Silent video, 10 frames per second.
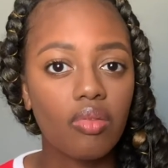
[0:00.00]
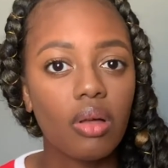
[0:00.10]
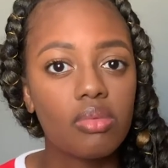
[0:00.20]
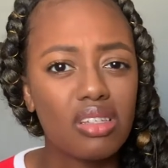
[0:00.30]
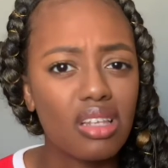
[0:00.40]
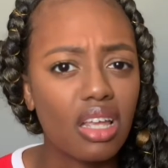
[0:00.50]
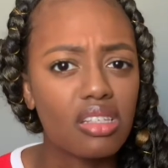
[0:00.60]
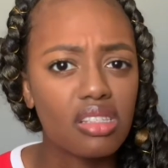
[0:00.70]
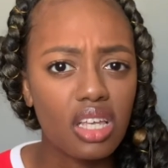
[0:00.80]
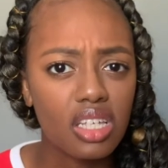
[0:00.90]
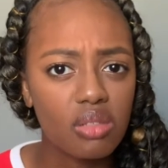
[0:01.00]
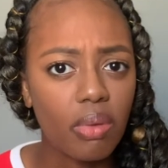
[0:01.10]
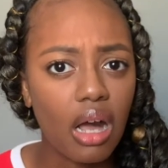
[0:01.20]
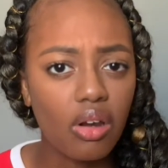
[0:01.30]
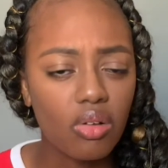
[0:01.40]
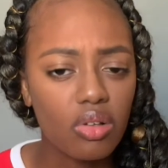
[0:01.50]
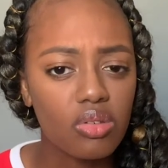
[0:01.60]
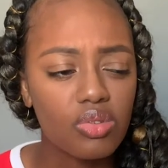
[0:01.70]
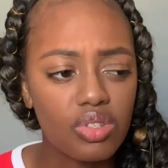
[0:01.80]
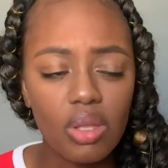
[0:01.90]
up to like 6
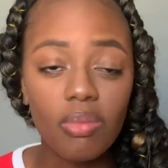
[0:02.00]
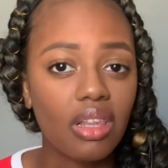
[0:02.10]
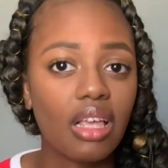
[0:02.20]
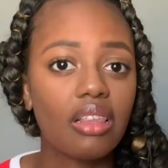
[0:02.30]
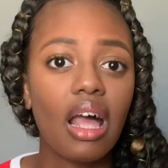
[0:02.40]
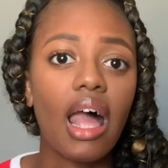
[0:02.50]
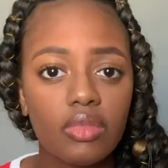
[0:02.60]
bottles or something like that.